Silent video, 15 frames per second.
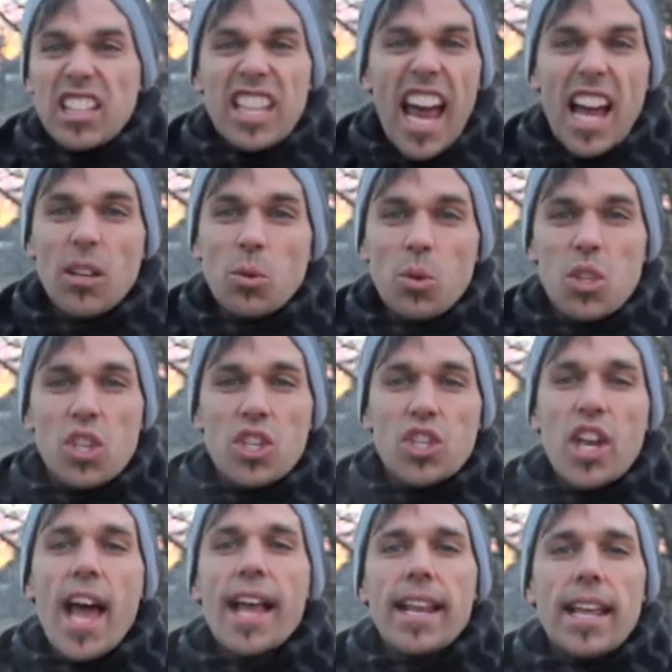Daniel
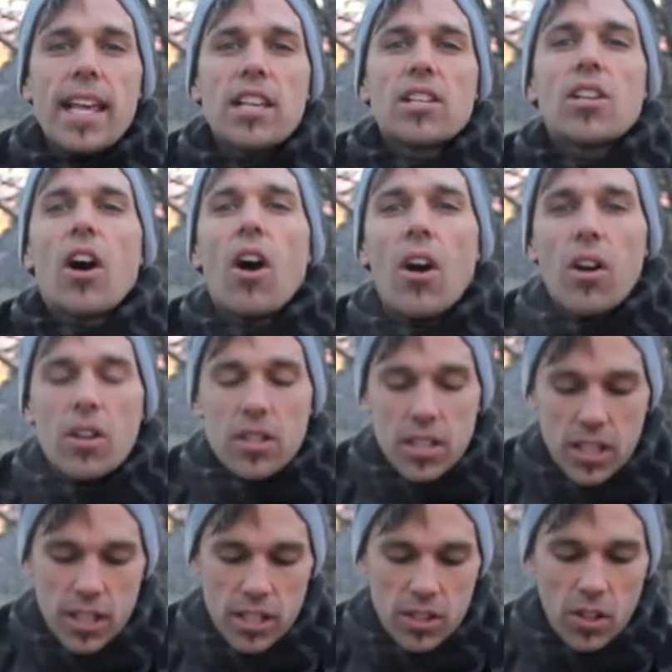set his heart
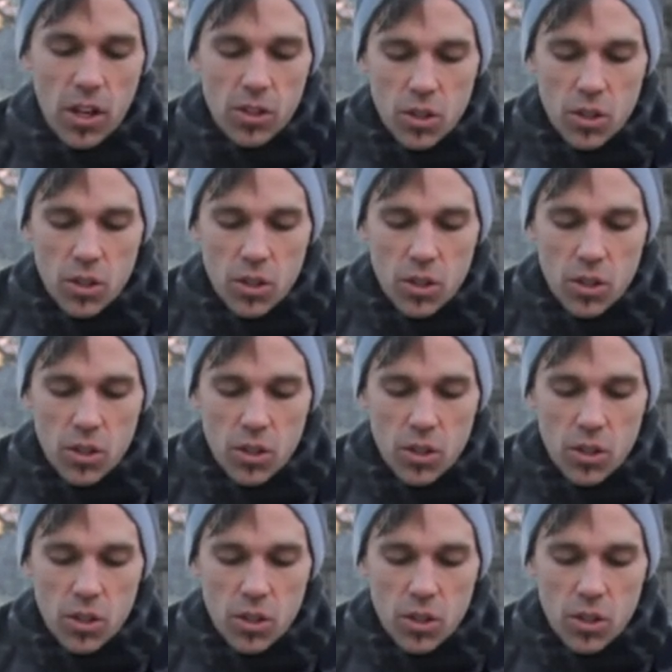to